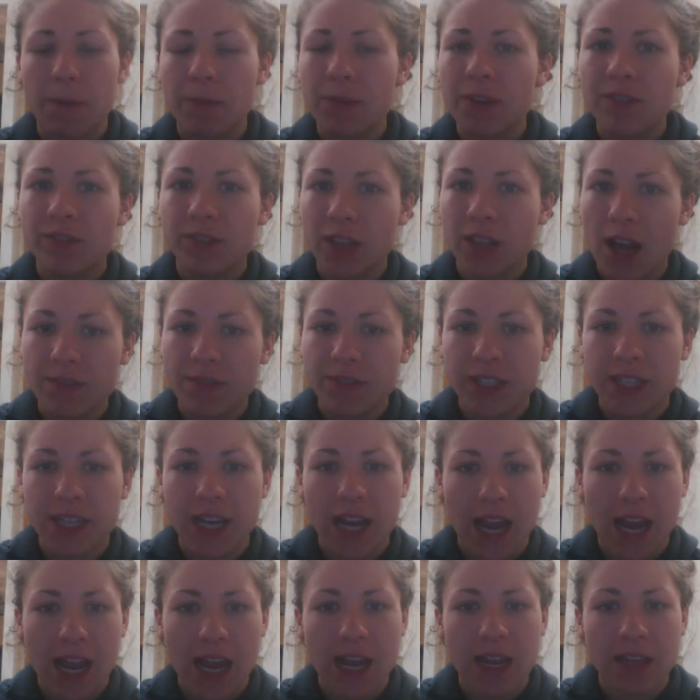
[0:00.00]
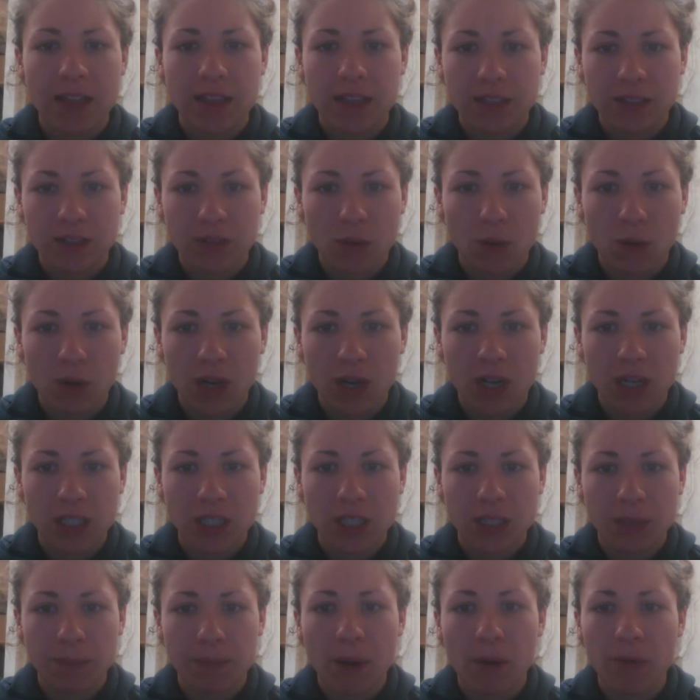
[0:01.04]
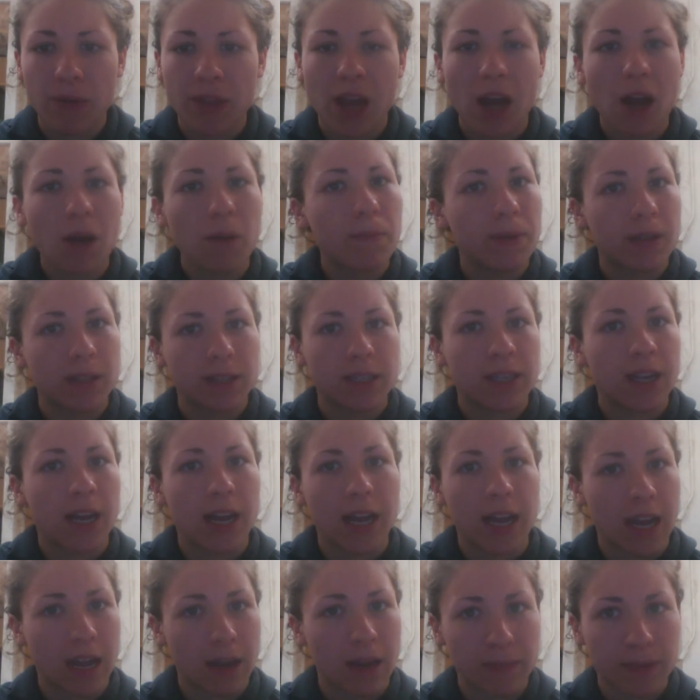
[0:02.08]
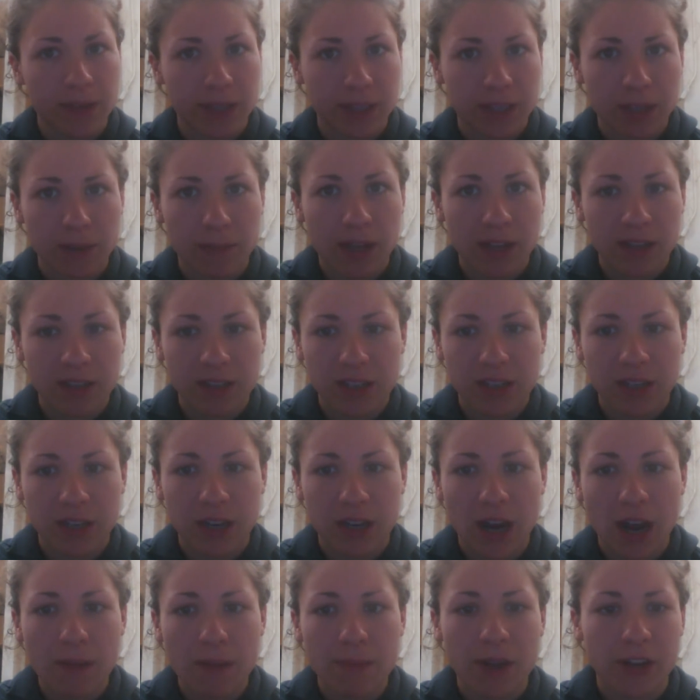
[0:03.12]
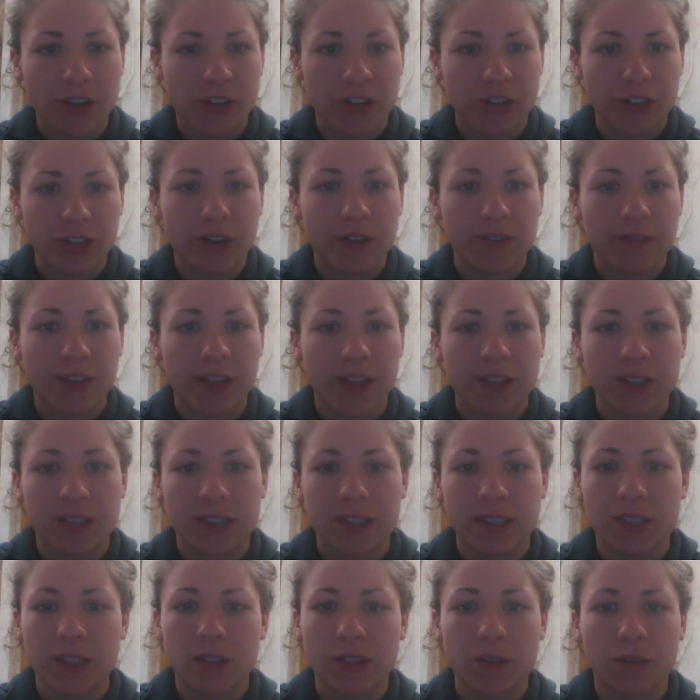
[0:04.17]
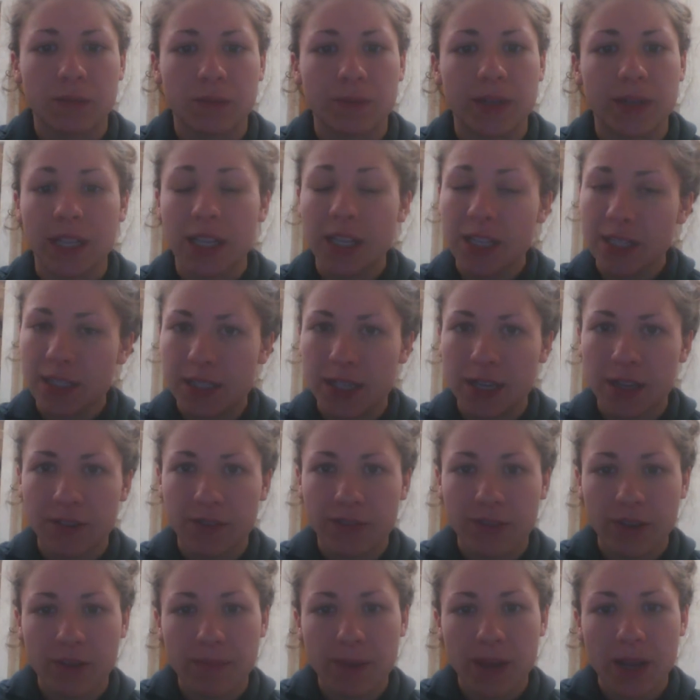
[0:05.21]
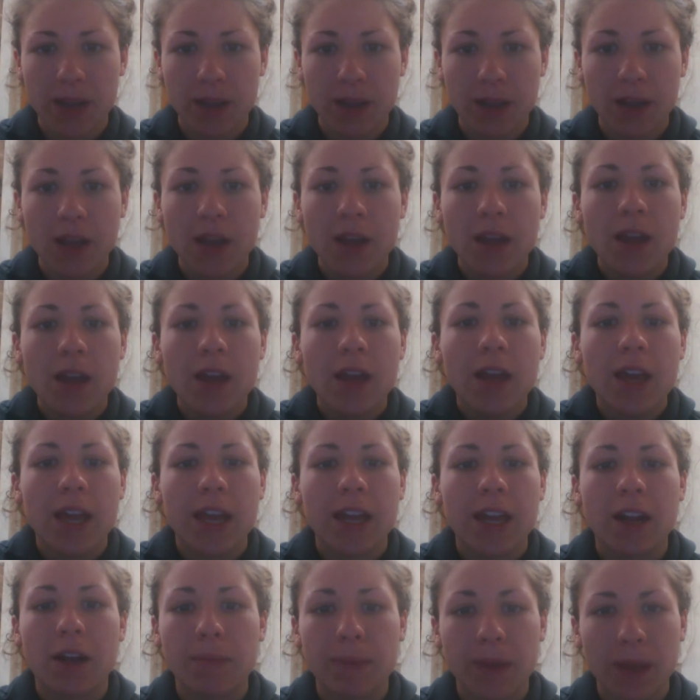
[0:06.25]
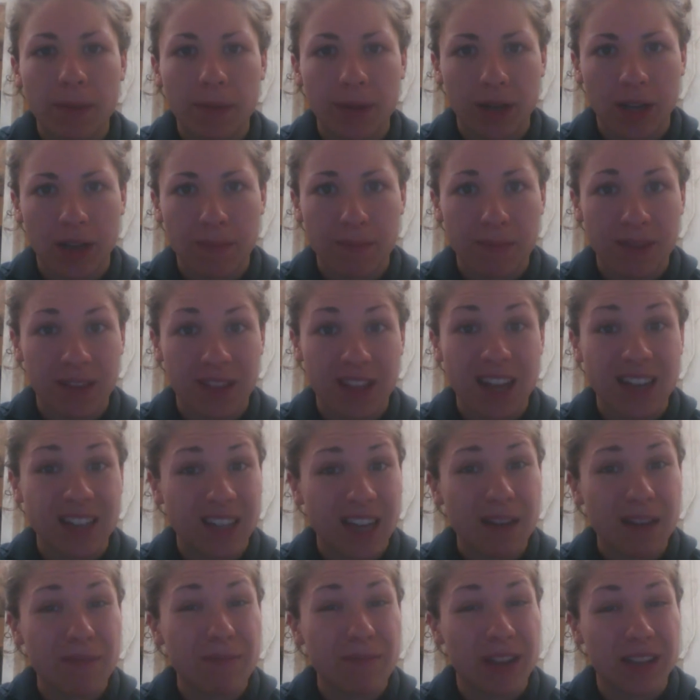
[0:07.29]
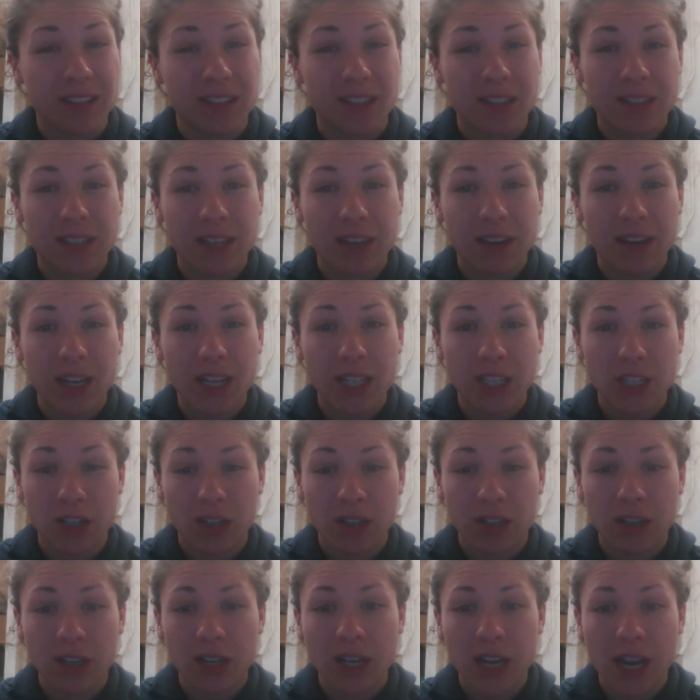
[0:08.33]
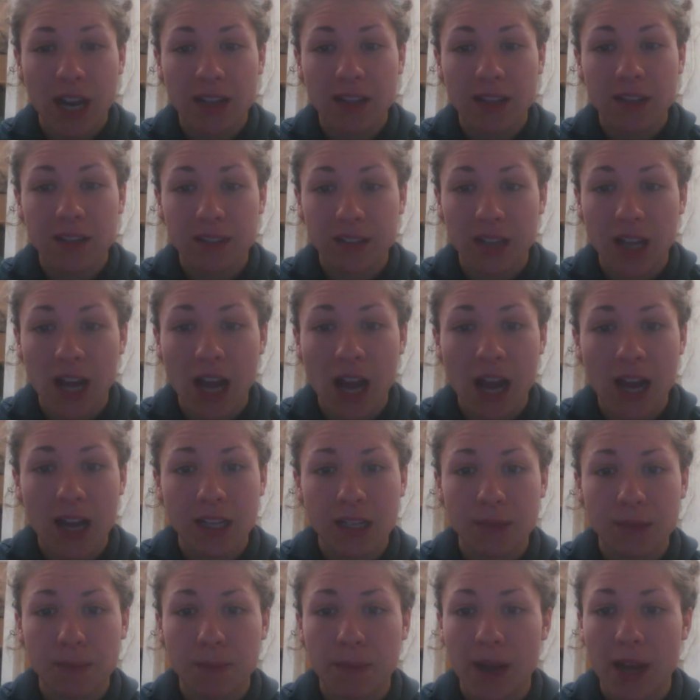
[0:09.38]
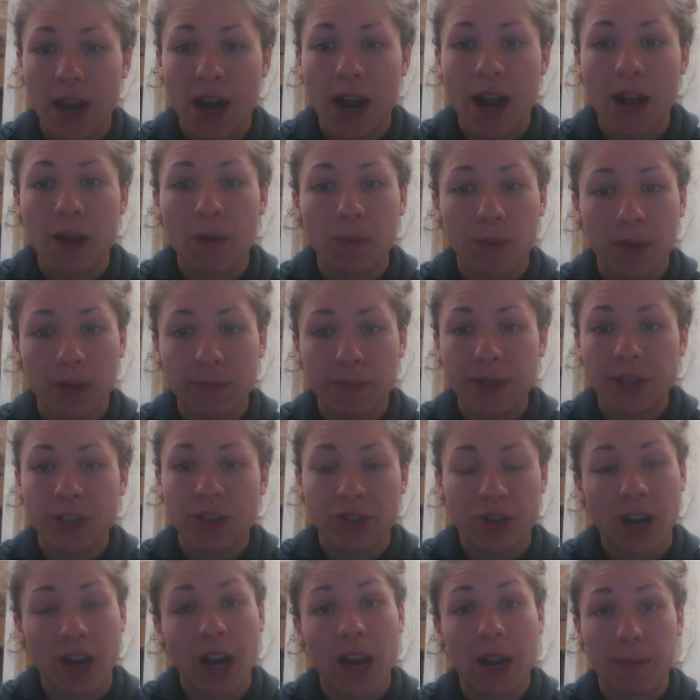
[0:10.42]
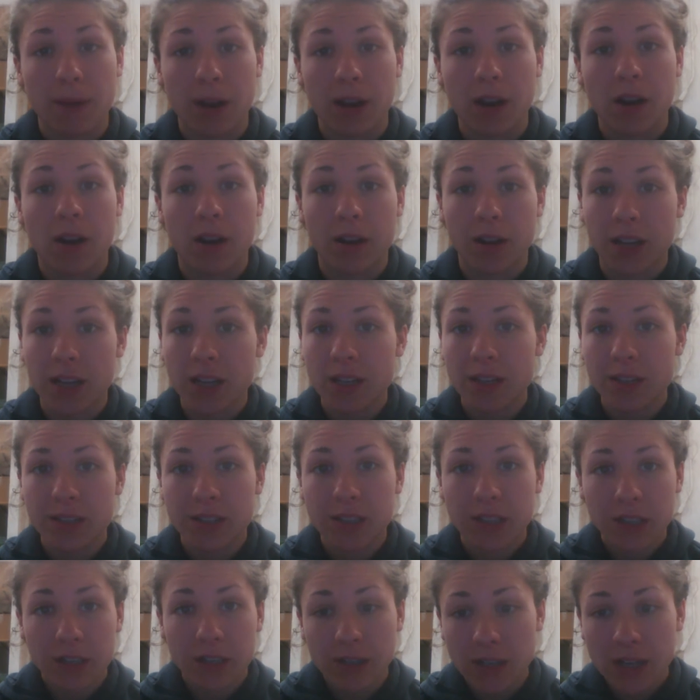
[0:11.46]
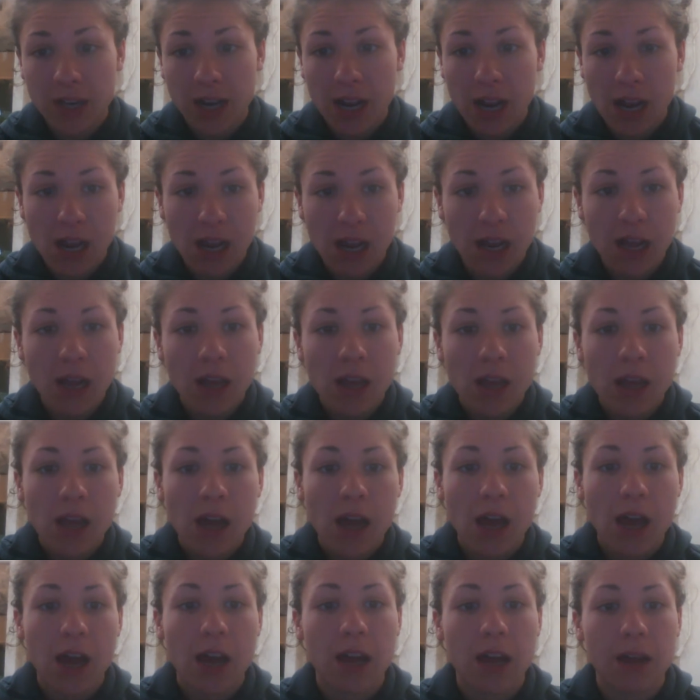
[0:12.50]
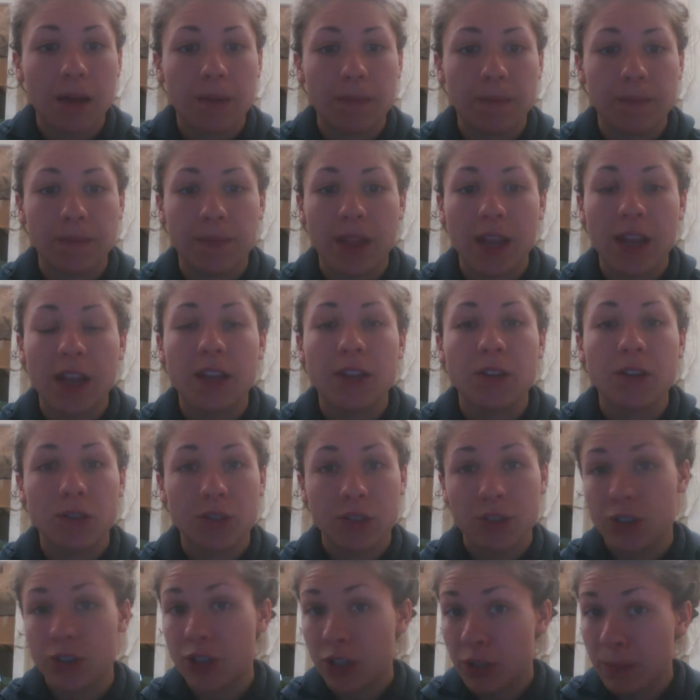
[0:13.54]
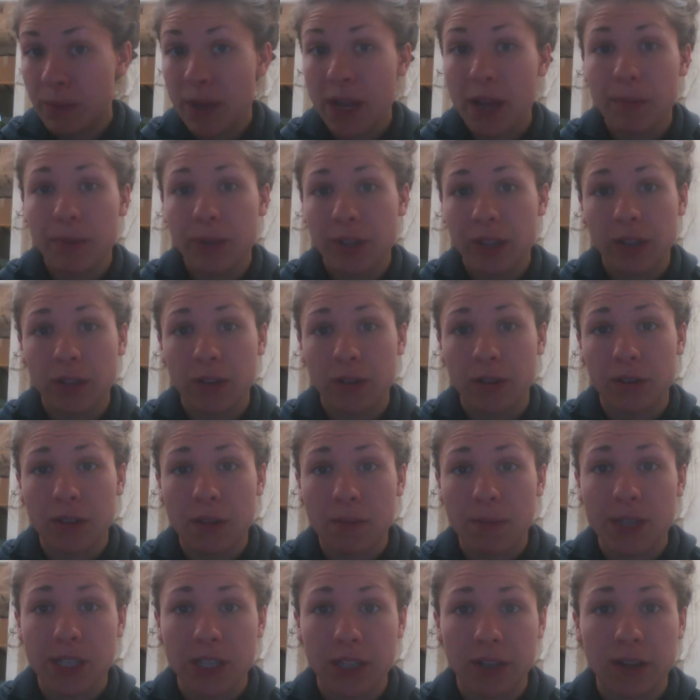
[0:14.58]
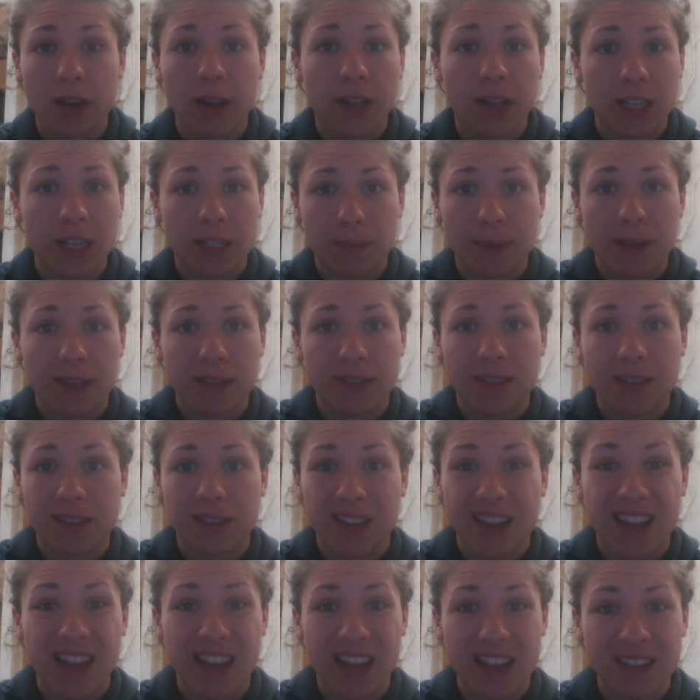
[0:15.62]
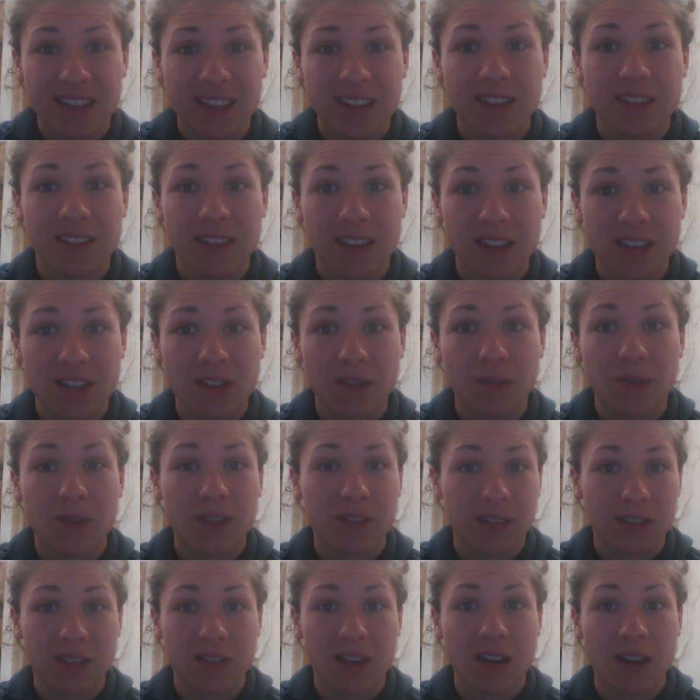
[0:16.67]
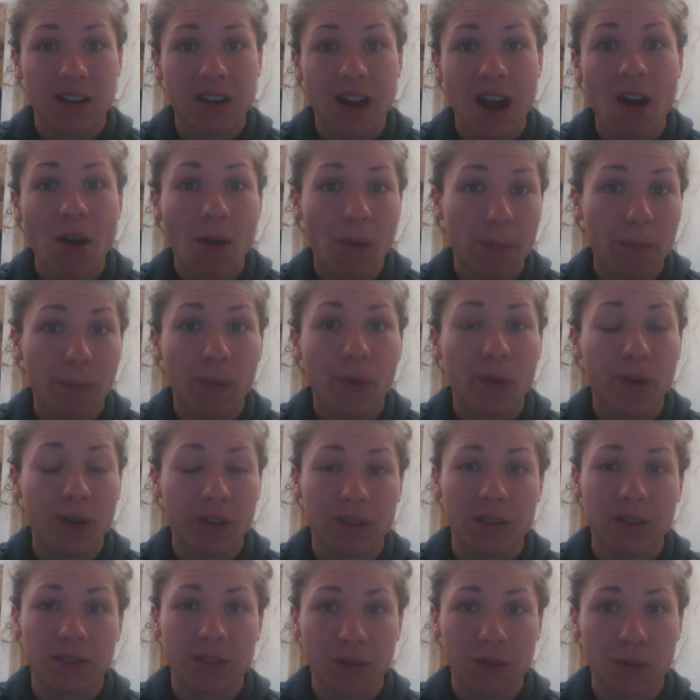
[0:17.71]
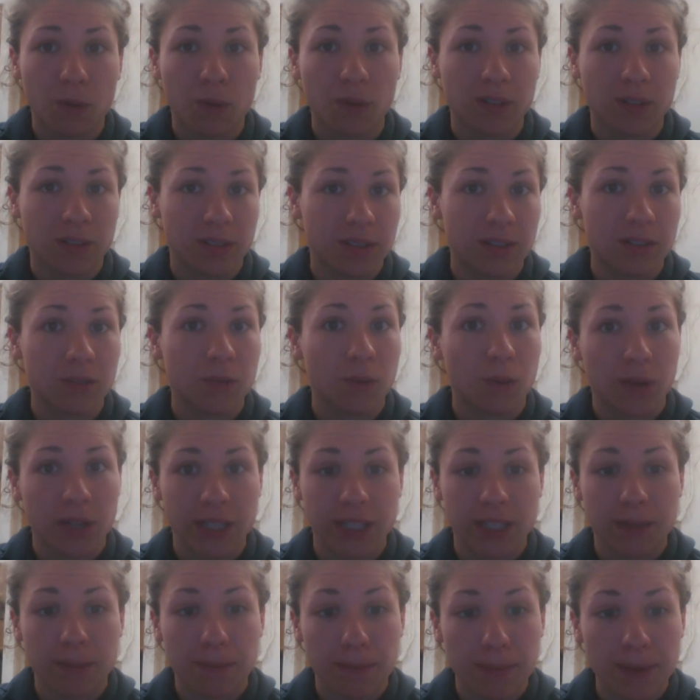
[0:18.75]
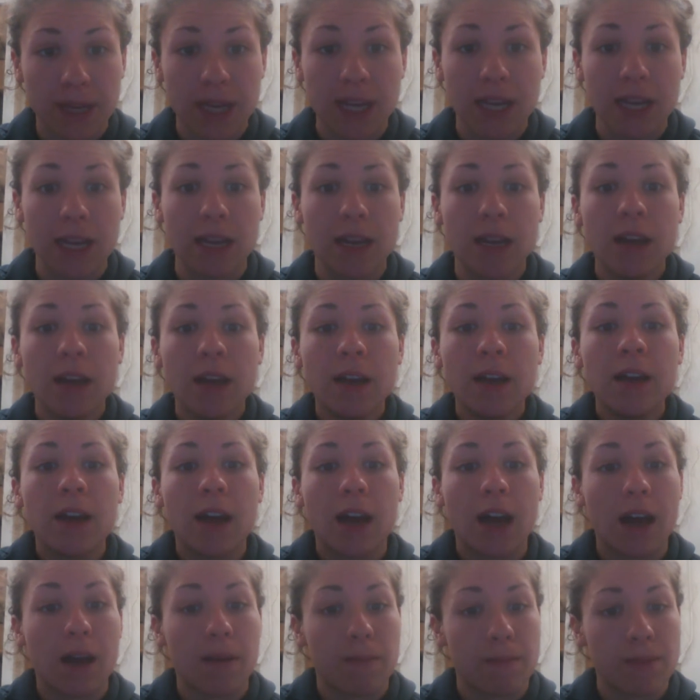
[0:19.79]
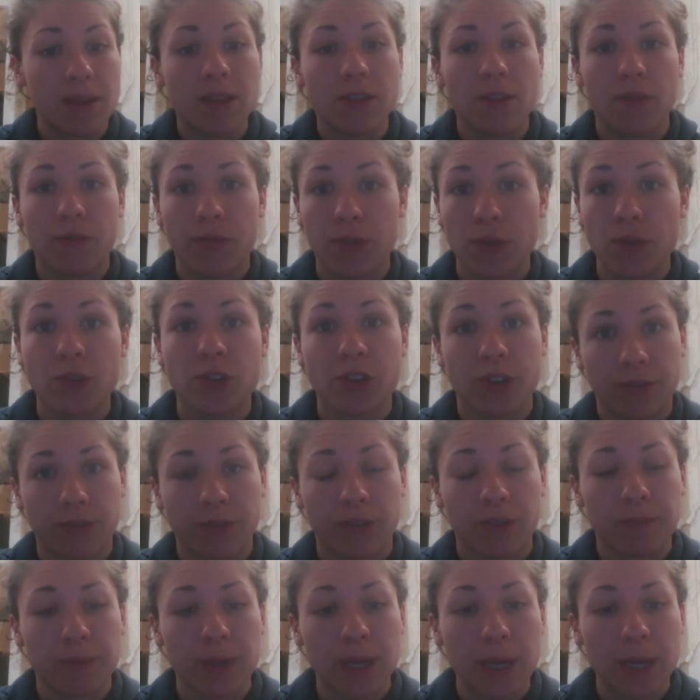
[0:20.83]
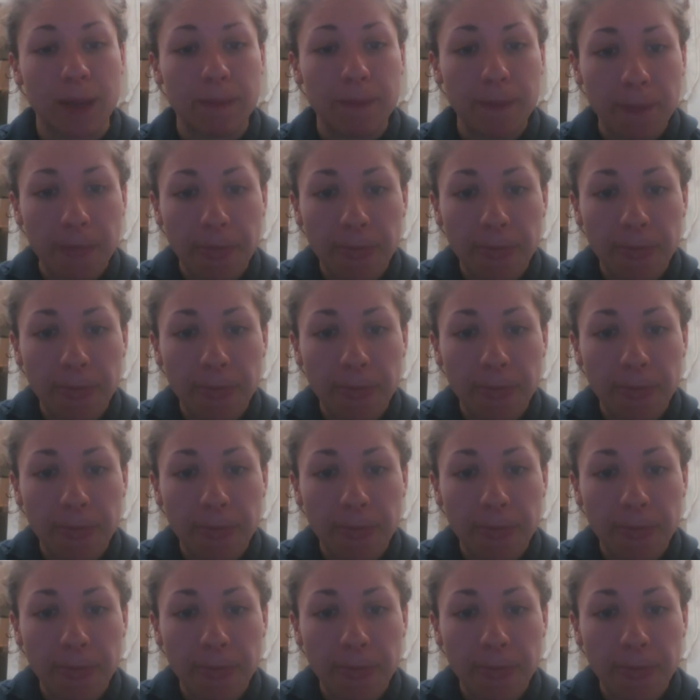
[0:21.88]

would have loved an A in this course, but with how busy I am this semester, I'm not sure if that's still realistic for me, and I'll be able to commit that time necessary to earn an A in this class, but I will be trying my hardest to earn an A, and just be able to learn the material as best as I can, since I do understand how important this course is going to be in the future for me.